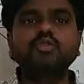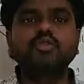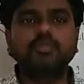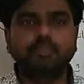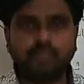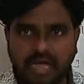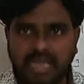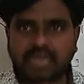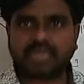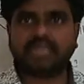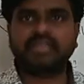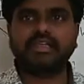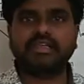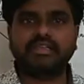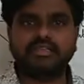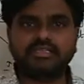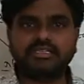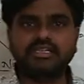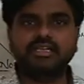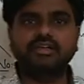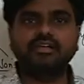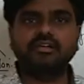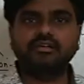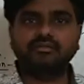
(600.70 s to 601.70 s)
market
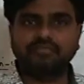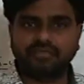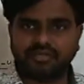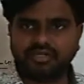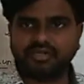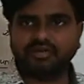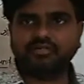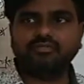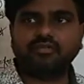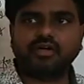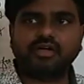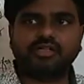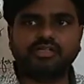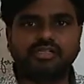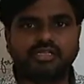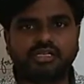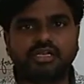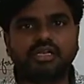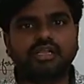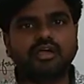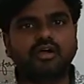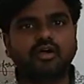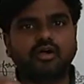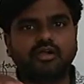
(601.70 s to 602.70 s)
with your father
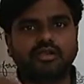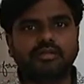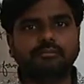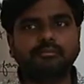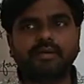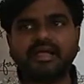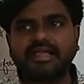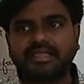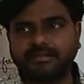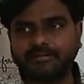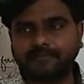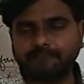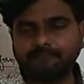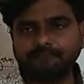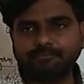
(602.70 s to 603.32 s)
on a bike.